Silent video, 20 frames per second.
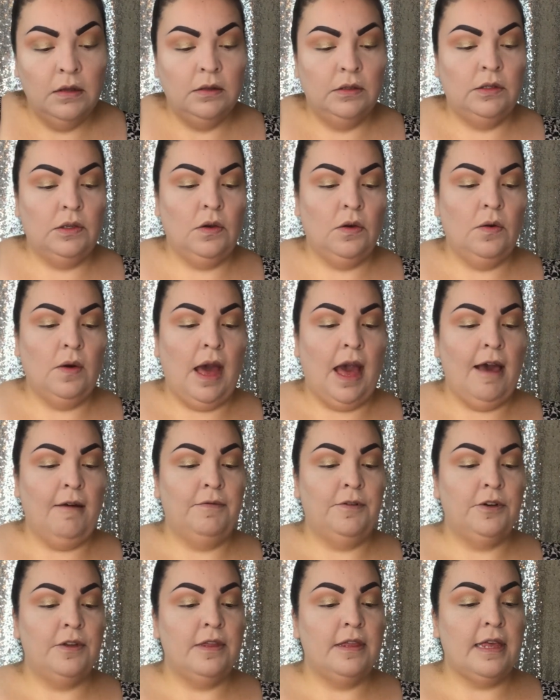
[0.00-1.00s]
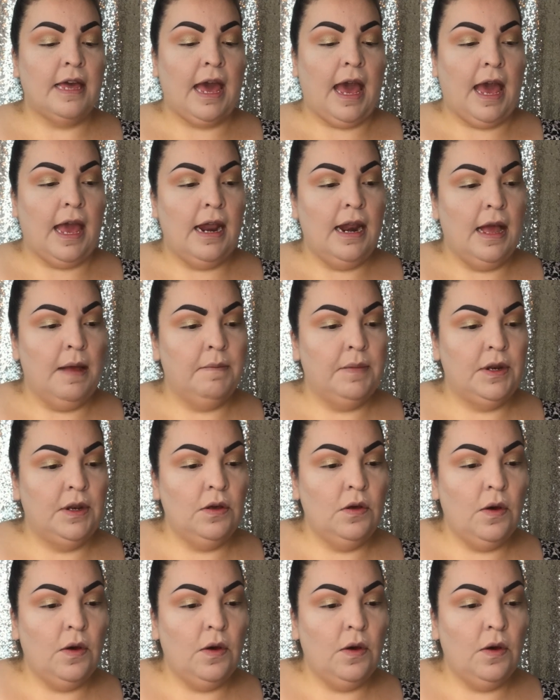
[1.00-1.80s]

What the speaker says: So after that, I'm gonna